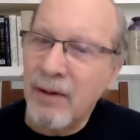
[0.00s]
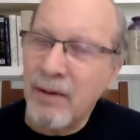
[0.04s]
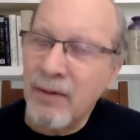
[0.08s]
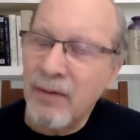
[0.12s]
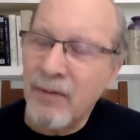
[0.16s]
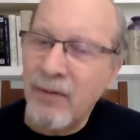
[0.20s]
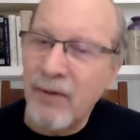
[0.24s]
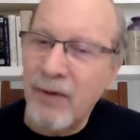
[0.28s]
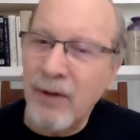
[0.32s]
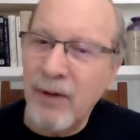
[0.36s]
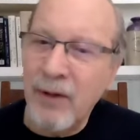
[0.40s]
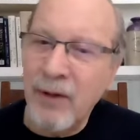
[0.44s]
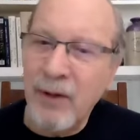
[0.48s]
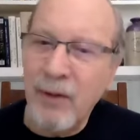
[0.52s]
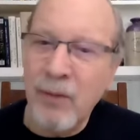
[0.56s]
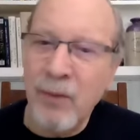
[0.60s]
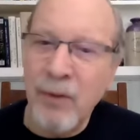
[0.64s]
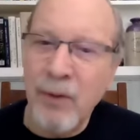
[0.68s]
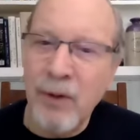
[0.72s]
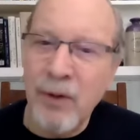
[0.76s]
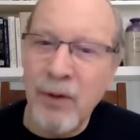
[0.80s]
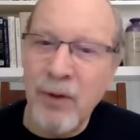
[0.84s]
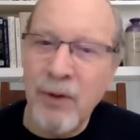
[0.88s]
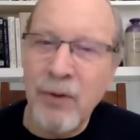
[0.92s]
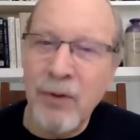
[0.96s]
feeling
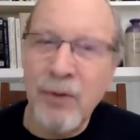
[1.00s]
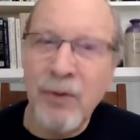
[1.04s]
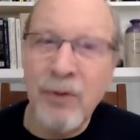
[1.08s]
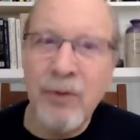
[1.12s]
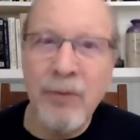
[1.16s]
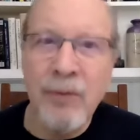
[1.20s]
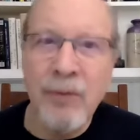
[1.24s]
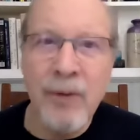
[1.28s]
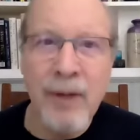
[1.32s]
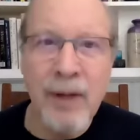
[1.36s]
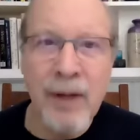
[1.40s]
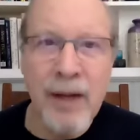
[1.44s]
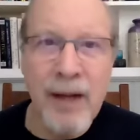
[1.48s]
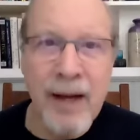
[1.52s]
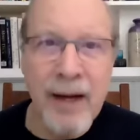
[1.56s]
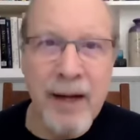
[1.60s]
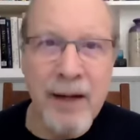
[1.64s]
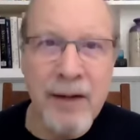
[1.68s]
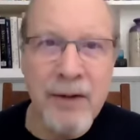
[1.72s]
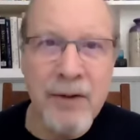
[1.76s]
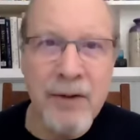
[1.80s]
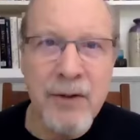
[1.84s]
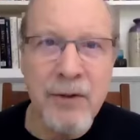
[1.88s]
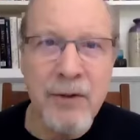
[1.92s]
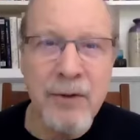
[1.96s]
where you can
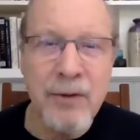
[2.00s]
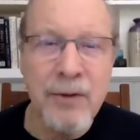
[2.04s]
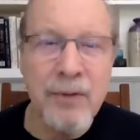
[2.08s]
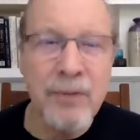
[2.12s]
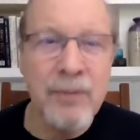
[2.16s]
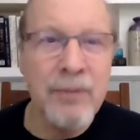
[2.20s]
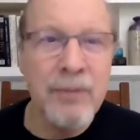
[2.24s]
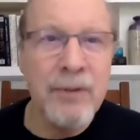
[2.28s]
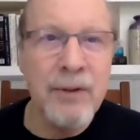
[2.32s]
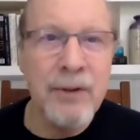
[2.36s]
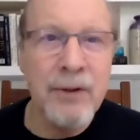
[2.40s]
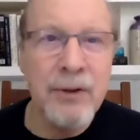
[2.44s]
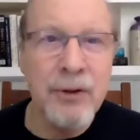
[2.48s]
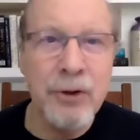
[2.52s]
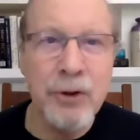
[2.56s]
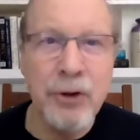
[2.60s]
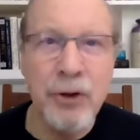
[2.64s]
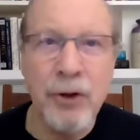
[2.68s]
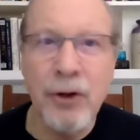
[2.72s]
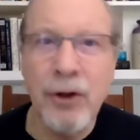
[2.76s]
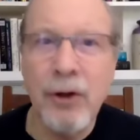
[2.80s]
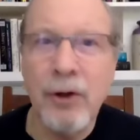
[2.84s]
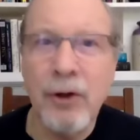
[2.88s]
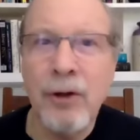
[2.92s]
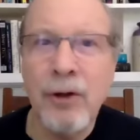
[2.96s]
relax your
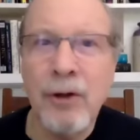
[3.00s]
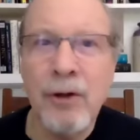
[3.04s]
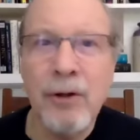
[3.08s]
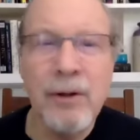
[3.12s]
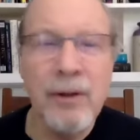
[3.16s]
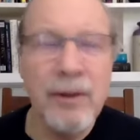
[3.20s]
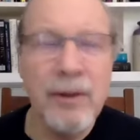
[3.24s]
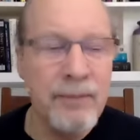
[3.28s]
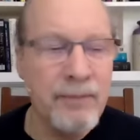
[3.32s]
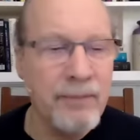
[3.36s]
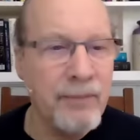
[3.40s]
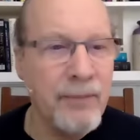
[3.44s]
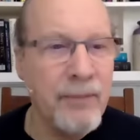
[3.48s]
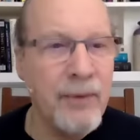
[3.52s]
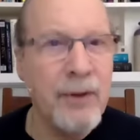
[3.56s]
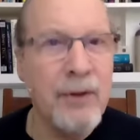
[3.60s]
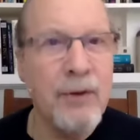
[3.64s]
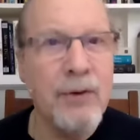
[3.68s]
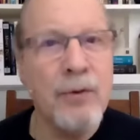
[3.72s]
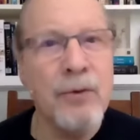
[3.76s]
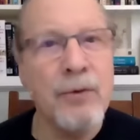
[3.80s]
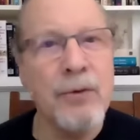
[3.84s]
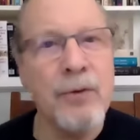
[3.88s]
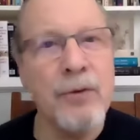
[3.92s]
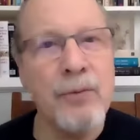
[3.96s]
jaw,
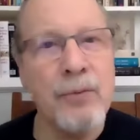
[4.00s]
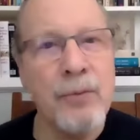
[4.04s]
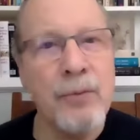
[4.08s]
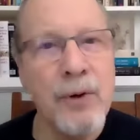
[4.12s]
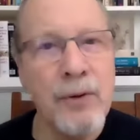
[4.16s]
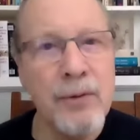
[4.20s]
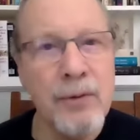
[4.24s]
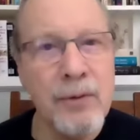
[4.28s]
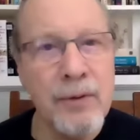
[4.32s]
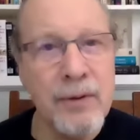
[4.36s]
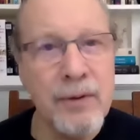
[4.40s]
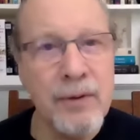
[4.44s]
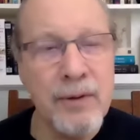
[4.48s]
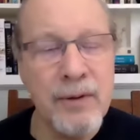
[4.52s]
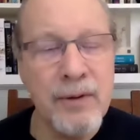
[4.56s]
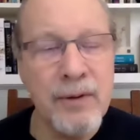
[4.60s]
your throat.